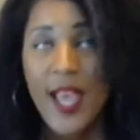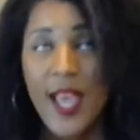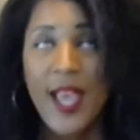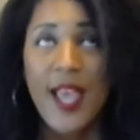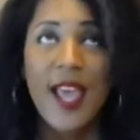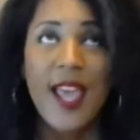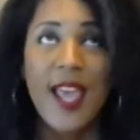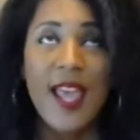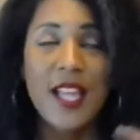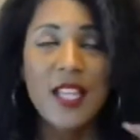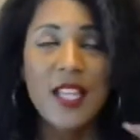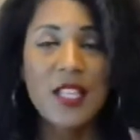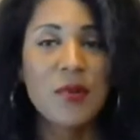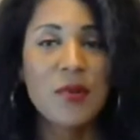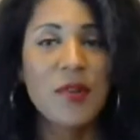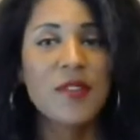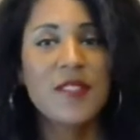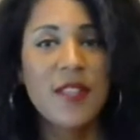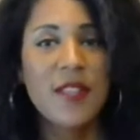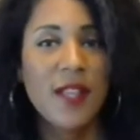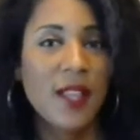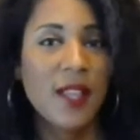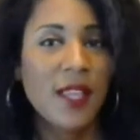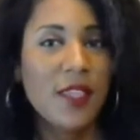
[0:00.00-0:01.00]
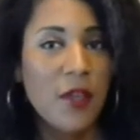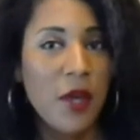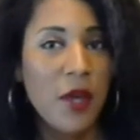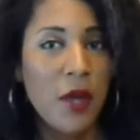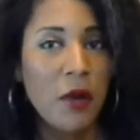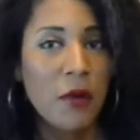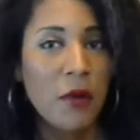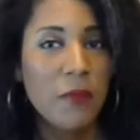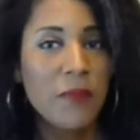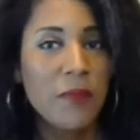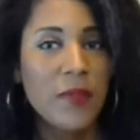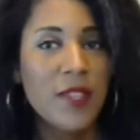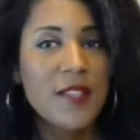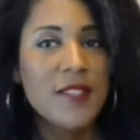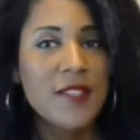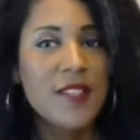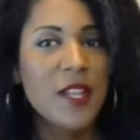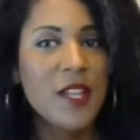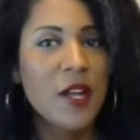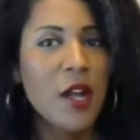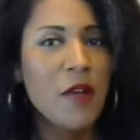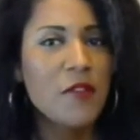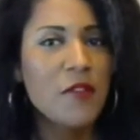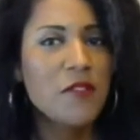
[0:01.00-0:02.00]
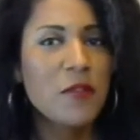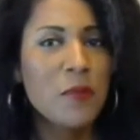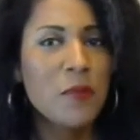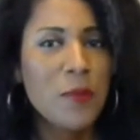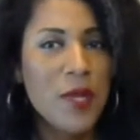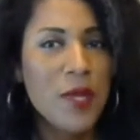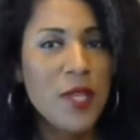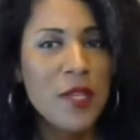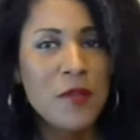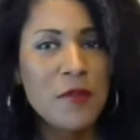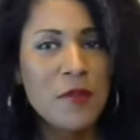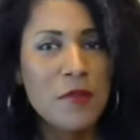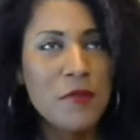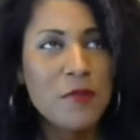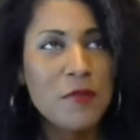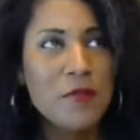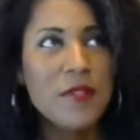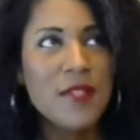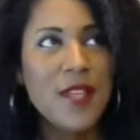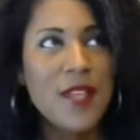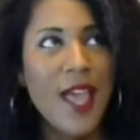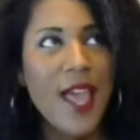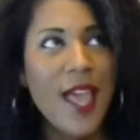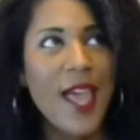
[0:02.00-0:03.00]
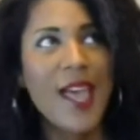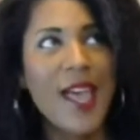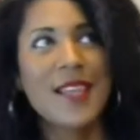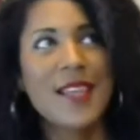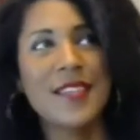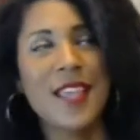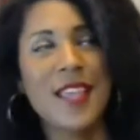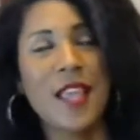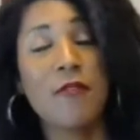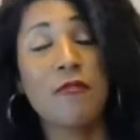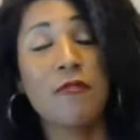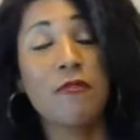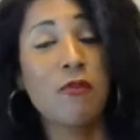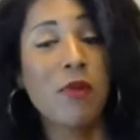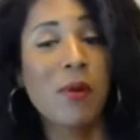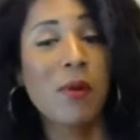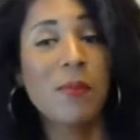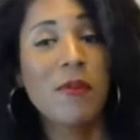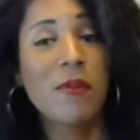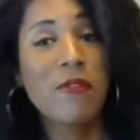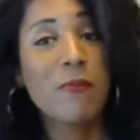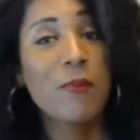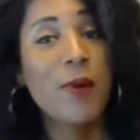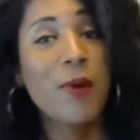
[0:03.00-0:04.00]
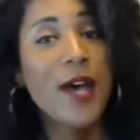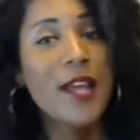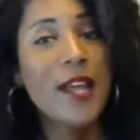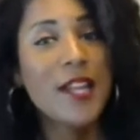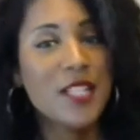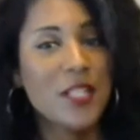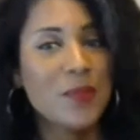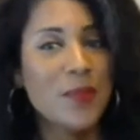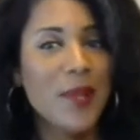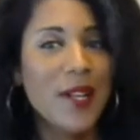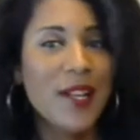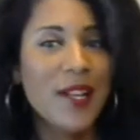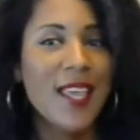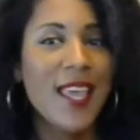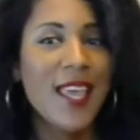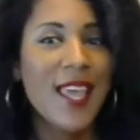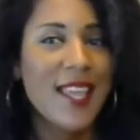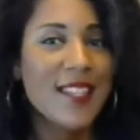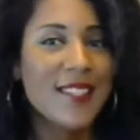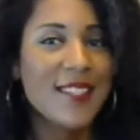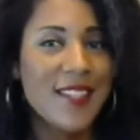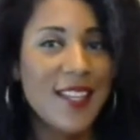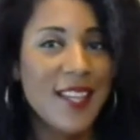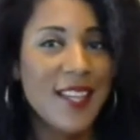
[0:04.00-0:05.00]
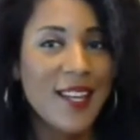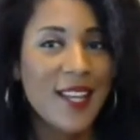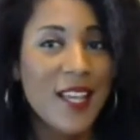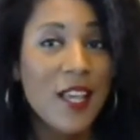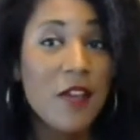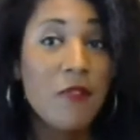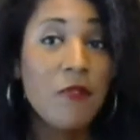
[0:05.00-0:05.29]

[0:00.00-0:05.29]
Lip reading: Interestingly, though, this can also be used as a form of punishment, can't it?